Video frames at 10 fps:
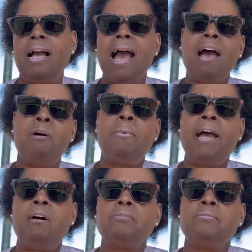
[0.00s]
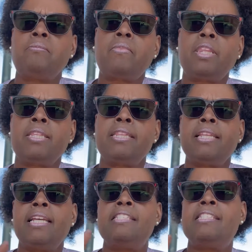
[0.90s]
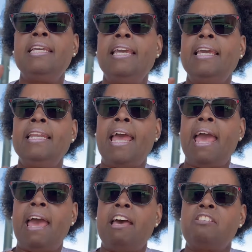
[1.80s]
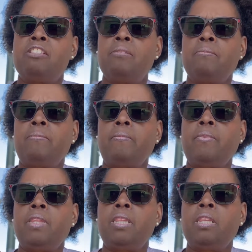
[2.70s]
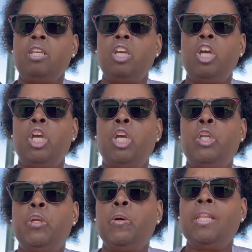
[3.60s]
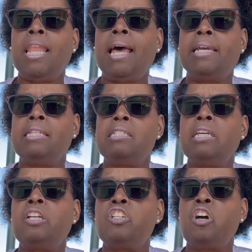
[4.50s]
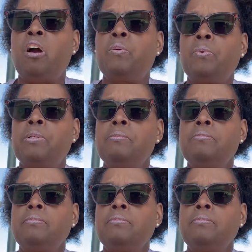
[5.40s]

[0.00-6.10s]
How about seeing it as You're light in a dark room.